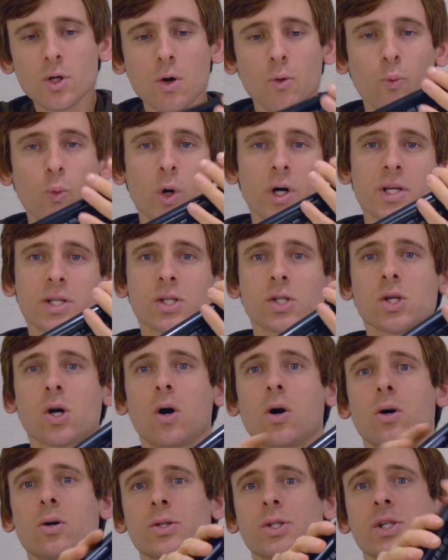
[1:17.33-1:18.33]
was
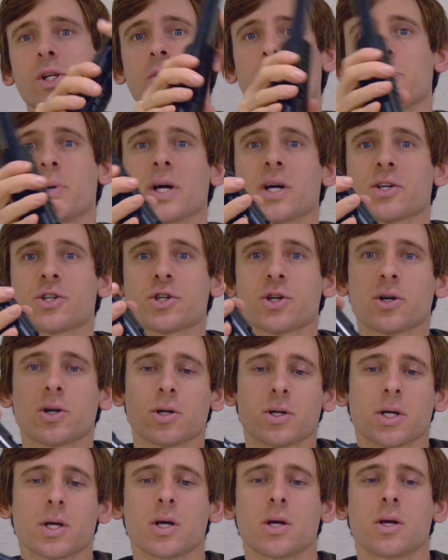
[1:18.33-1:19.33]
also
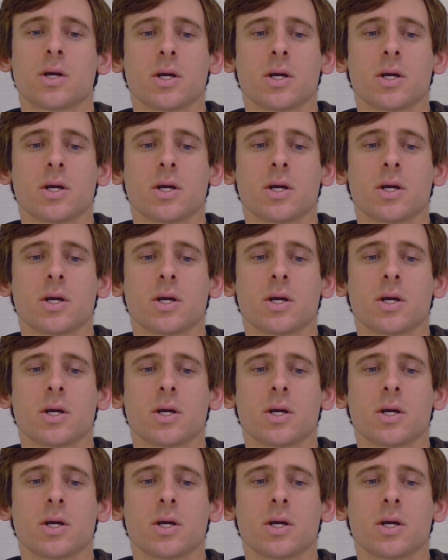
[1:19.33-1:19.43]
pictured